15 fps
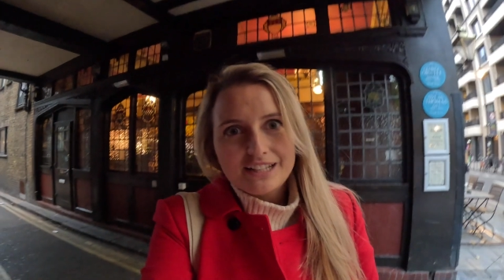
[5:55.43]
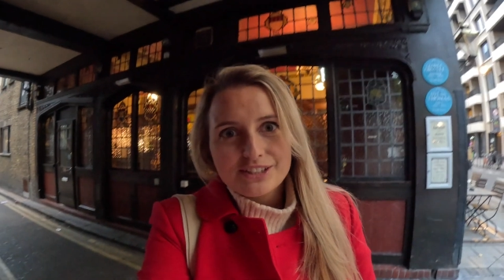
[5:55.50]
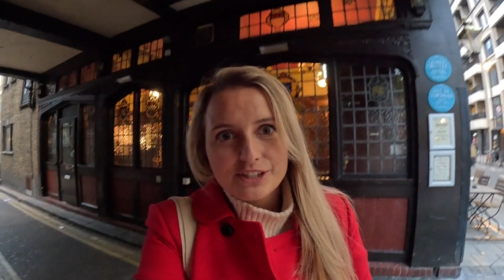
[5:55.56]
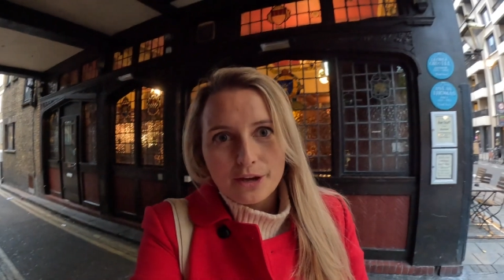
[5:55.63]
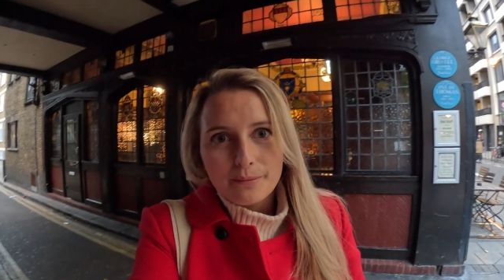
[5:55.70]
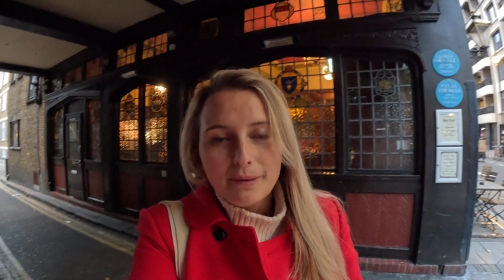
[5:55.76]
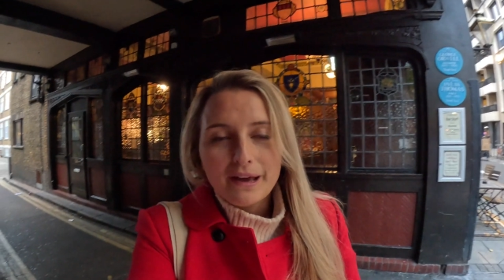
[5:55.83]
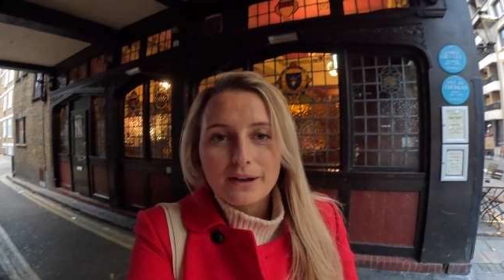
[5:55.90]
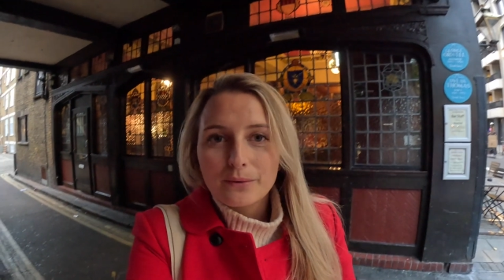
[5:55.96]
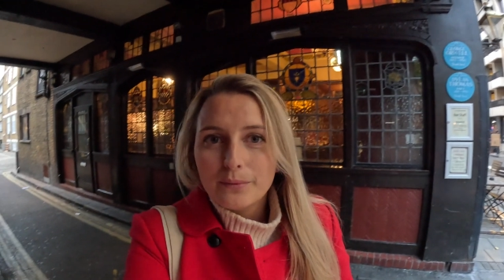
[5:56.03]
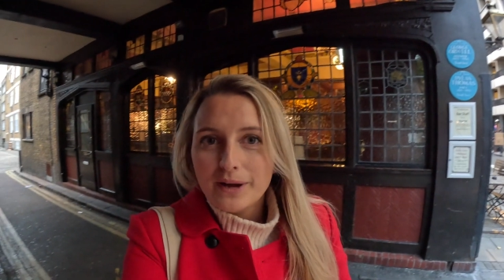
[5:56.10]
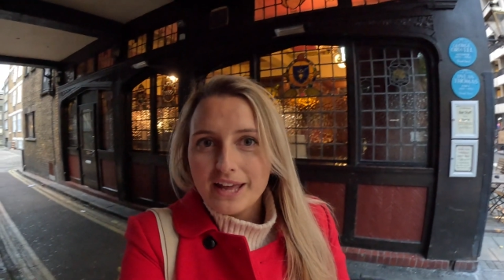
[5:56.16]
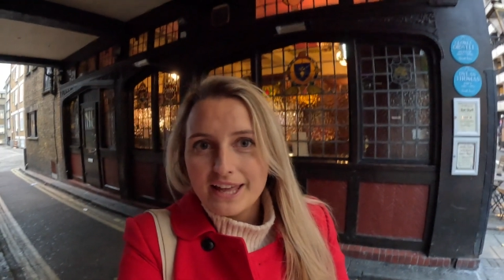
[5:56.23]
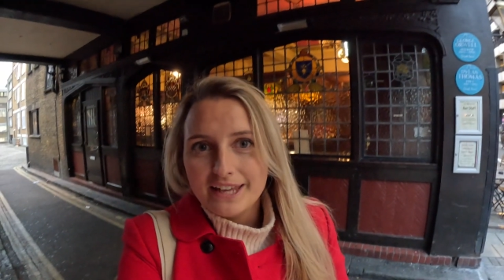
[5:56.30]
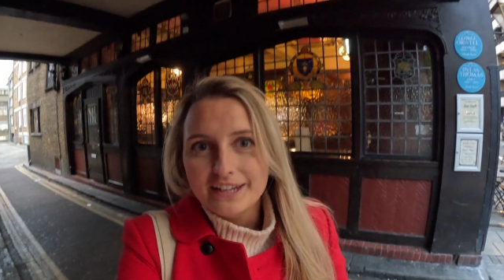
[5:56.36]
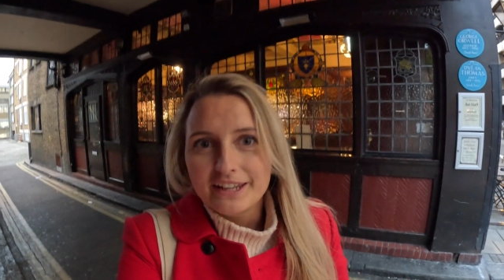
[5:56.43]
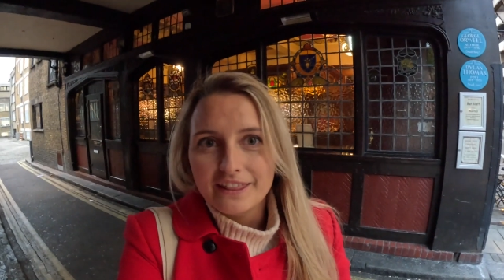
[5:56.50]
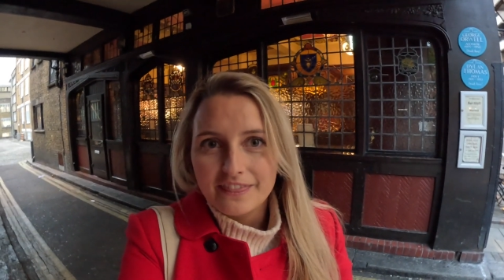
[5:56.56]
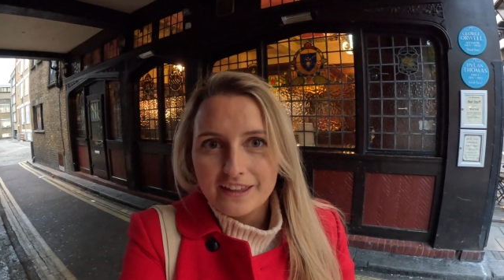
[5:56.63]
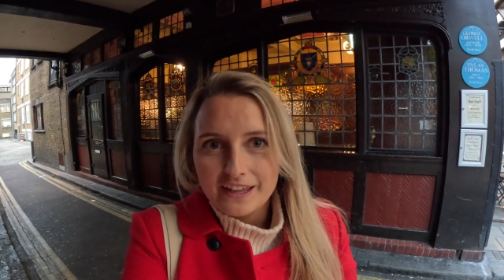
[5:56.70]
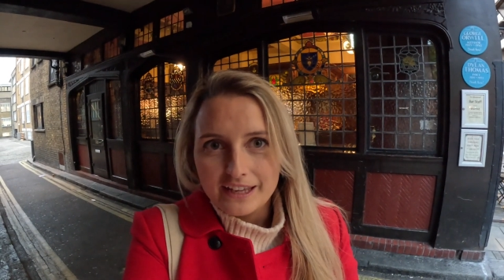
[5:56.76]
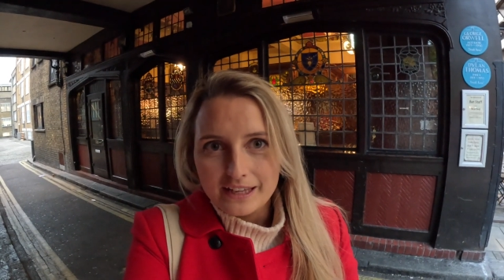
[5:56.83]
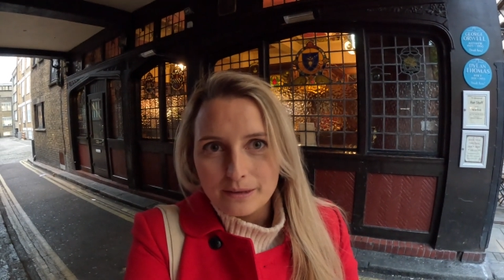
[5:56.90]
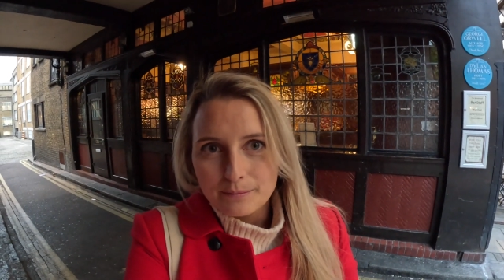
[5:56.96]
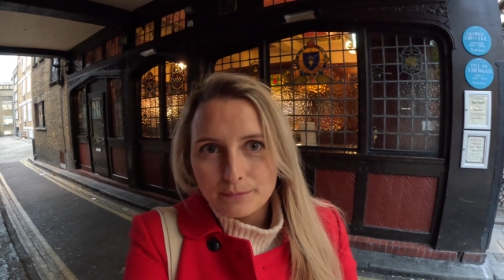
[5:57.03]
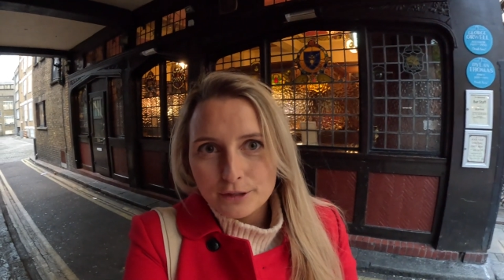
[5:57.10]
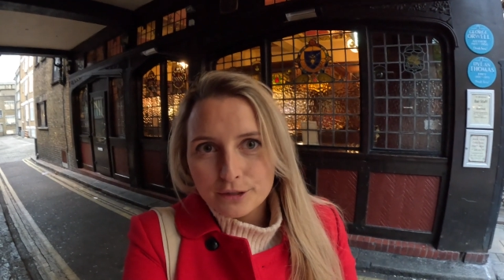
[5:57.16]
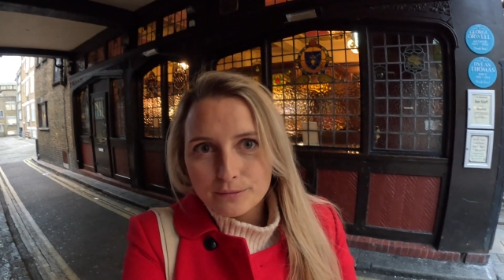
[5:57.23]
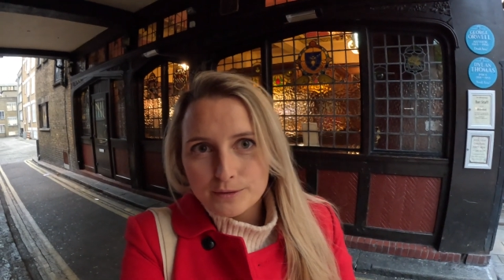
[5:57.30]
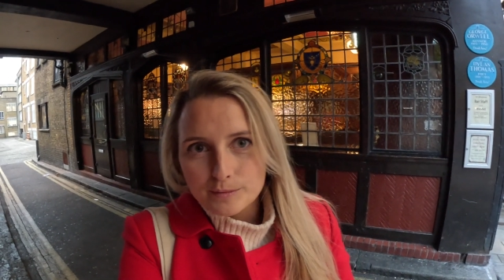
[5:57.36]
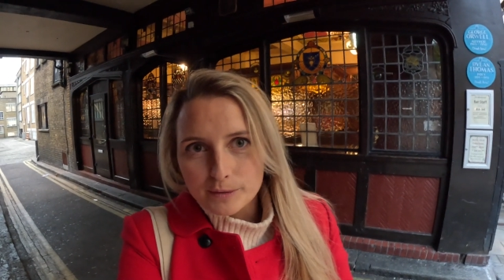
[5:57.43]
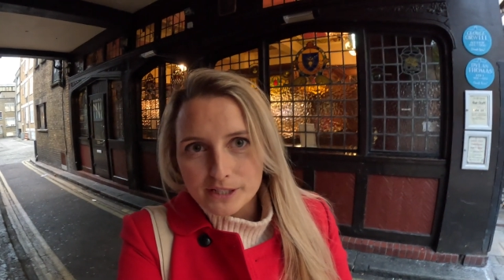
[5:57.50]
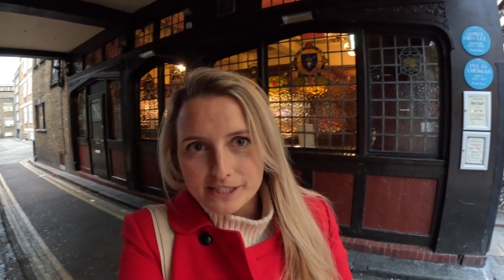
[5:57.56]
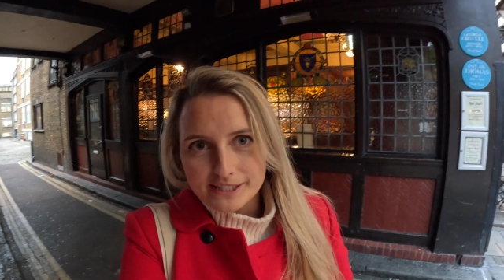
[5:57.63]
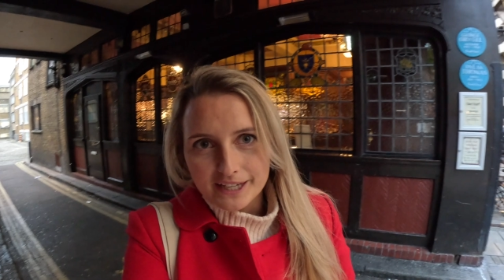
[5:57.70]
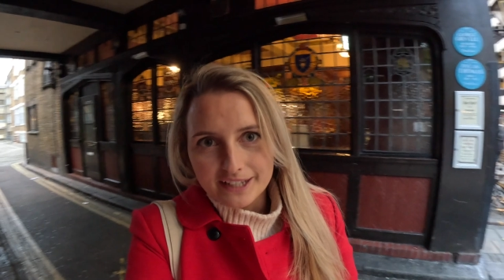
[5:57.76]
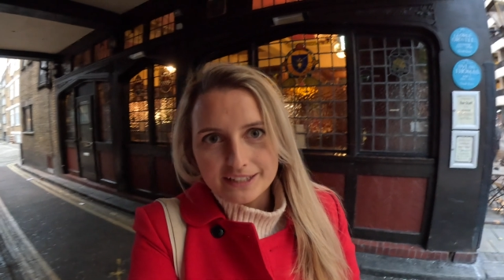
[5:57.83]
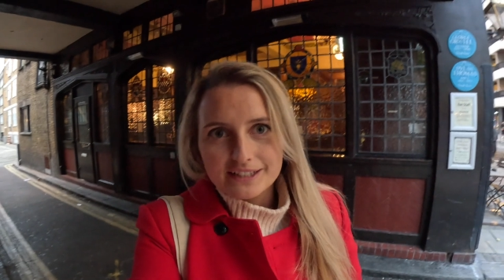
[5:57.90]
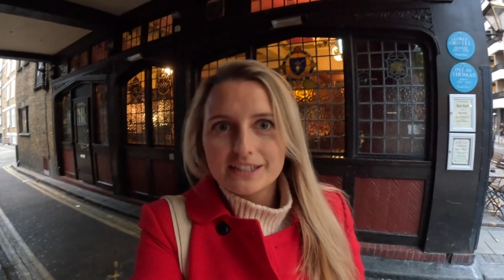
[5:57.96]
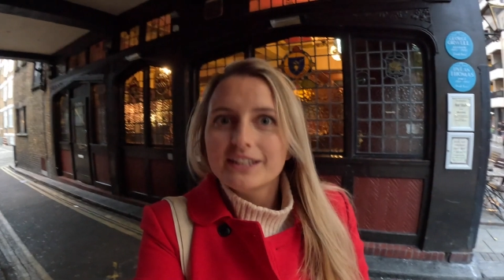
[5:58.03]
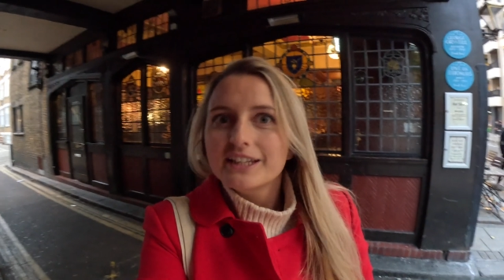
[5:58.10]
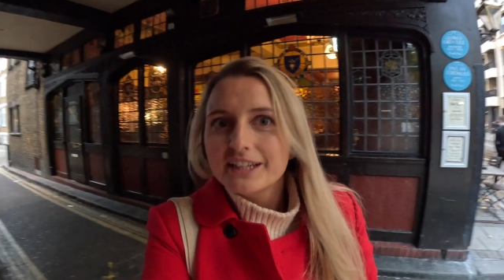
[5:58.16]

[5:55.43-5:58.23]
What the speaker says: So back when the Bloomsbury set,